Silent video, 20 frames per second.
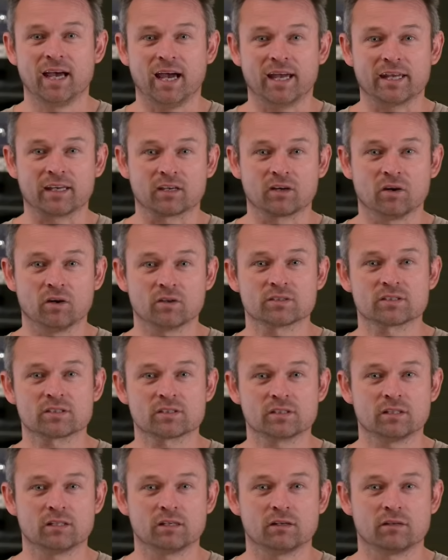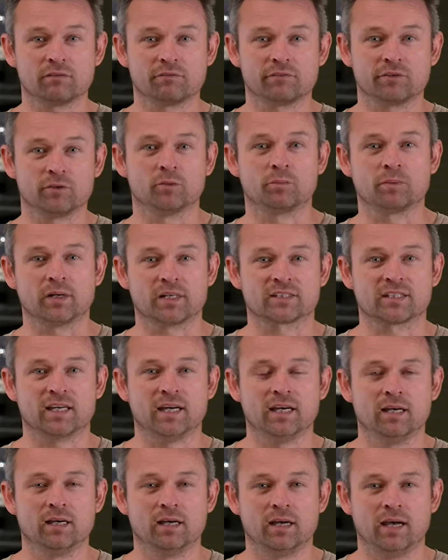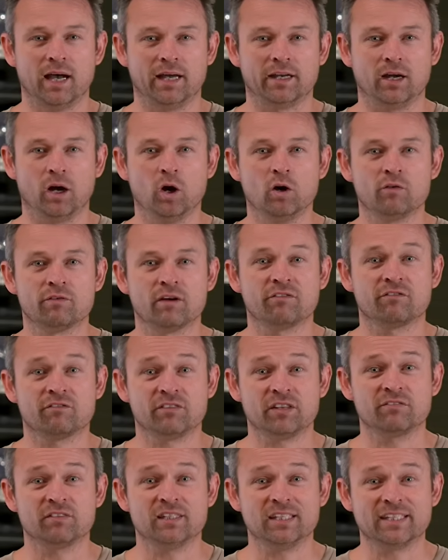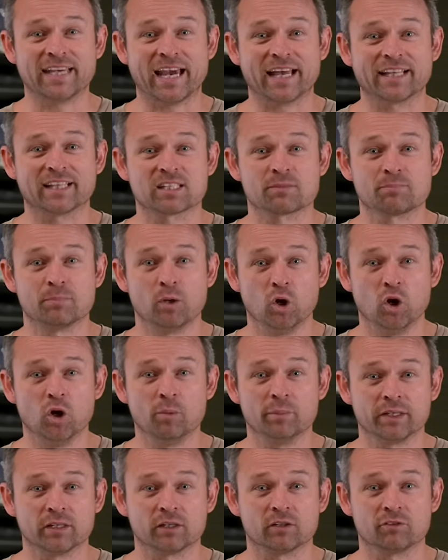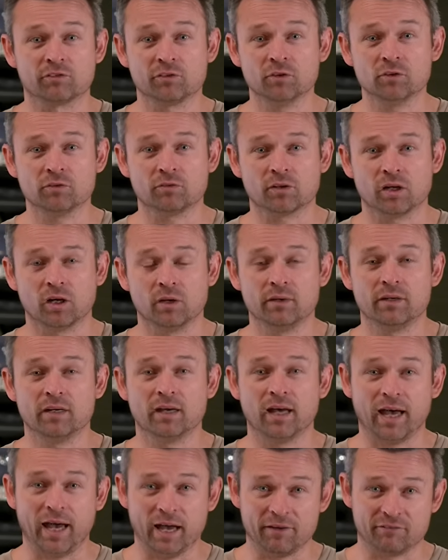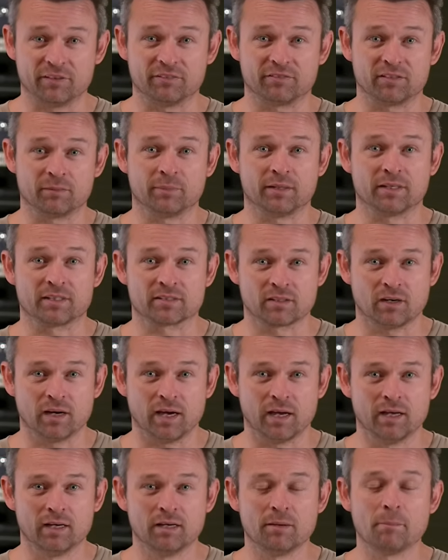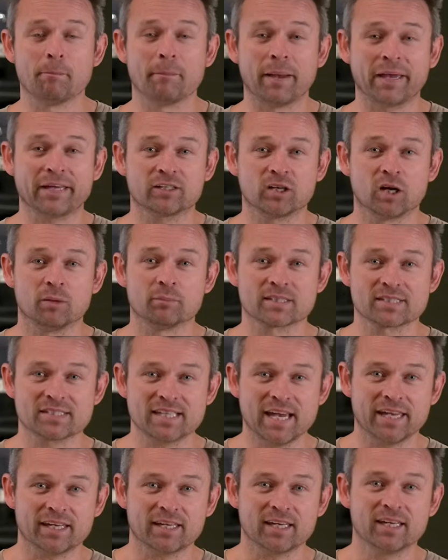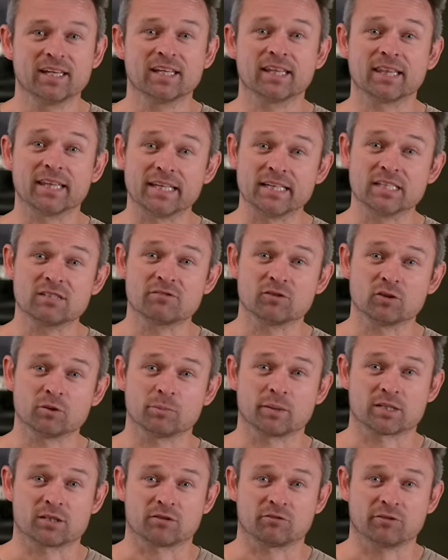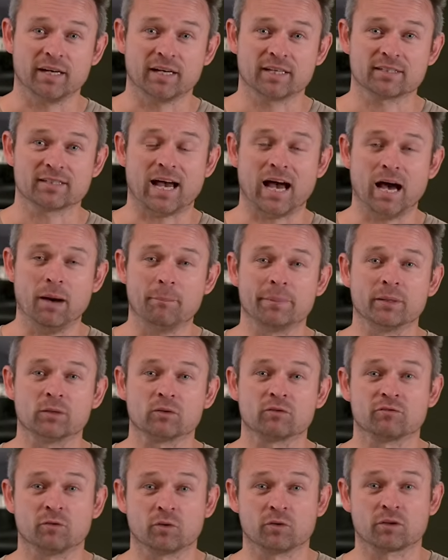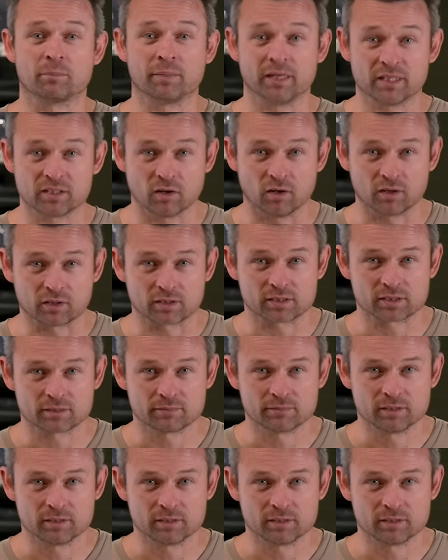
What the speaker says: a constant fuel pressure at over 50 gallons per minute of fuel flow at 50 psi. Make no mistake, these fuel pressure regs are built for the big dogs.